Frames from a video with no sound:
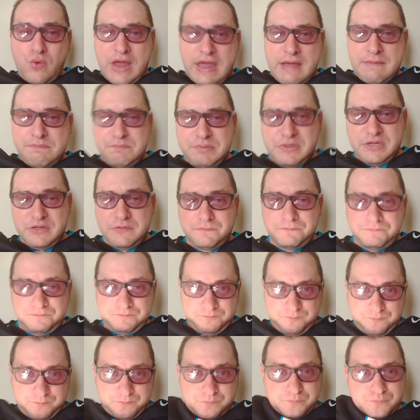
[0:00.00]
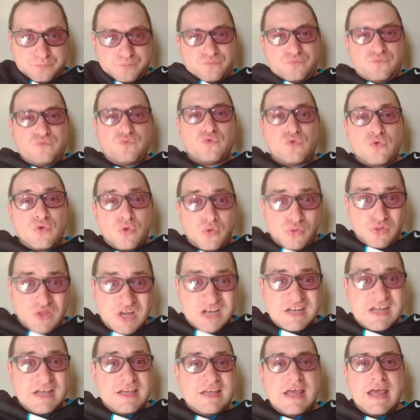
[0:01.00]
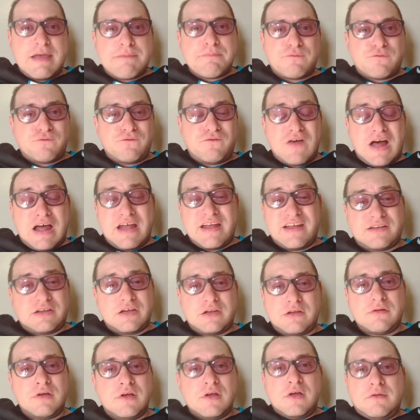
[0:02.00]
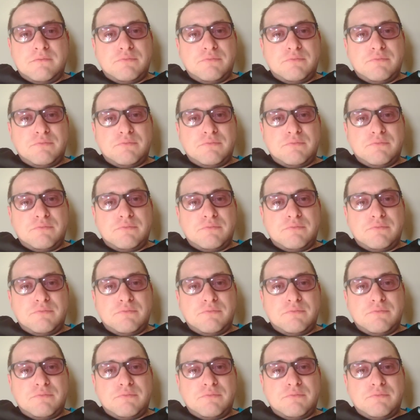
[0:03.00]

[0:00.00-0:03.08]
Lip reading: happy that they kept fighting.